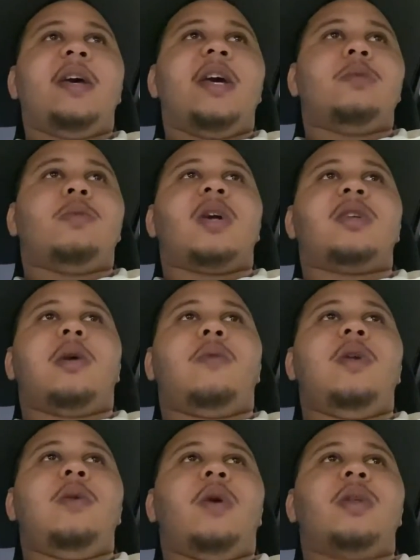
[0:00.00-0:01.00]
is because I
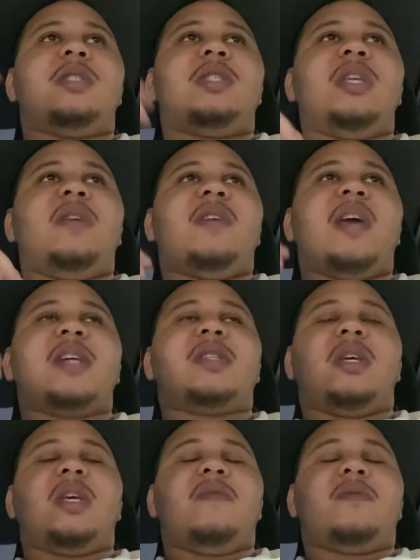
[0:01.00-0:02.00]
really want to see if it
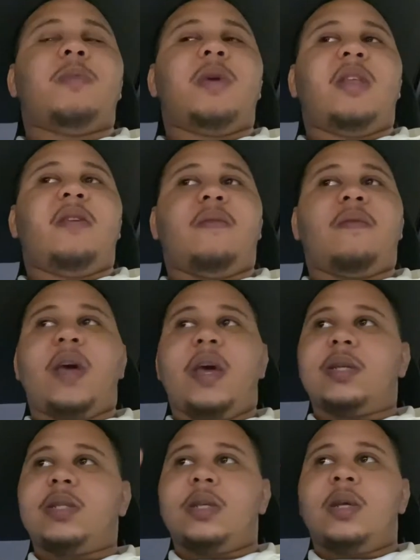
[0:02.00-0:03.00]
actually gives me any
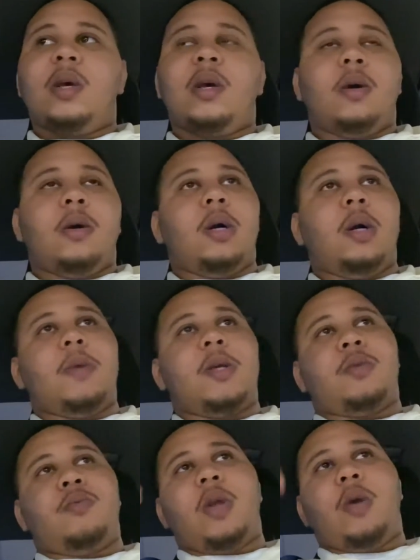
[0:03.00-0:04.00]
effects. Does
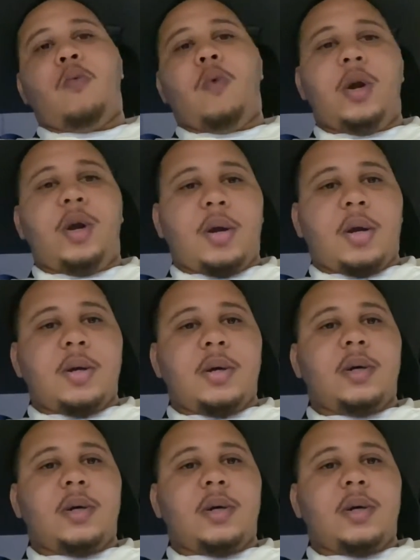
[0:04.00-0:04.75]
it really work?